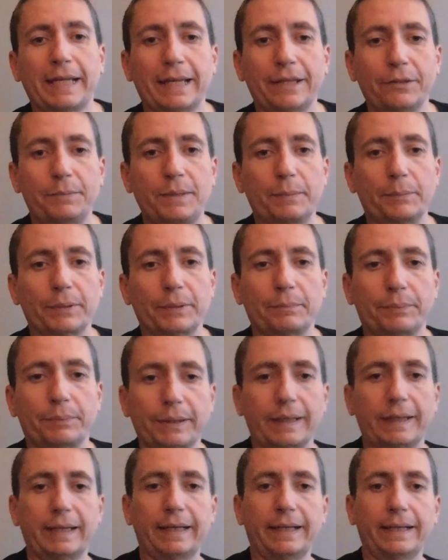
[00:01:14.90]
other people that
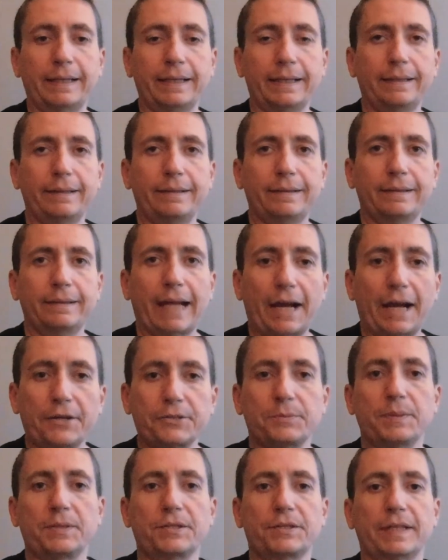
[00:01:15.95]
play
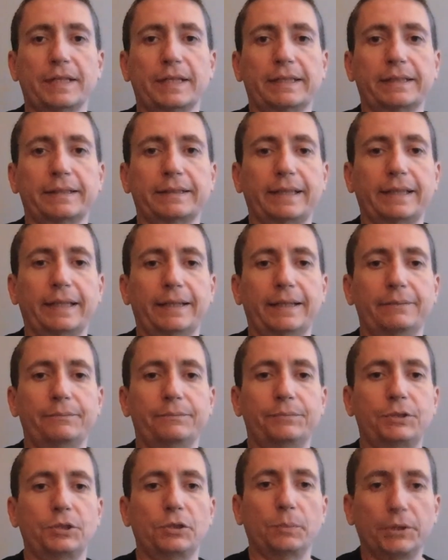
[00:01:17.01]
house music that
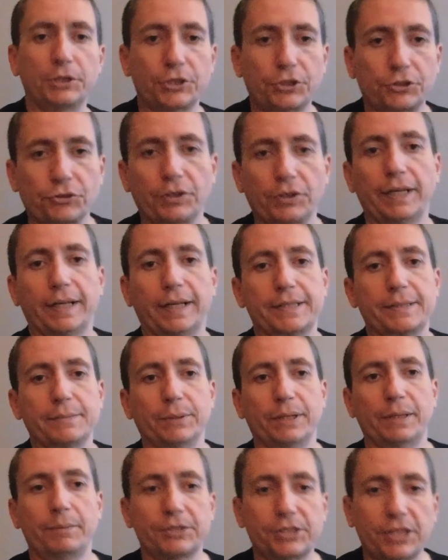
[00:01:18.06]
do a bunch of tricks and
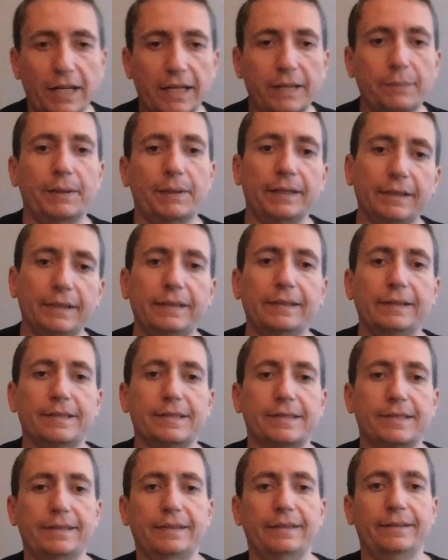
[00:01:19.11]
play a bunch of
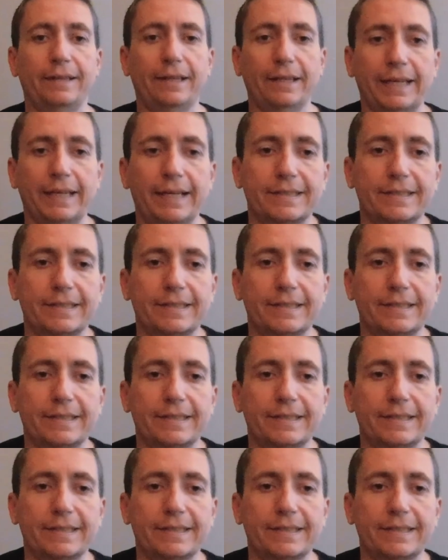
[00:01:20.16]
acapellas and all that kind of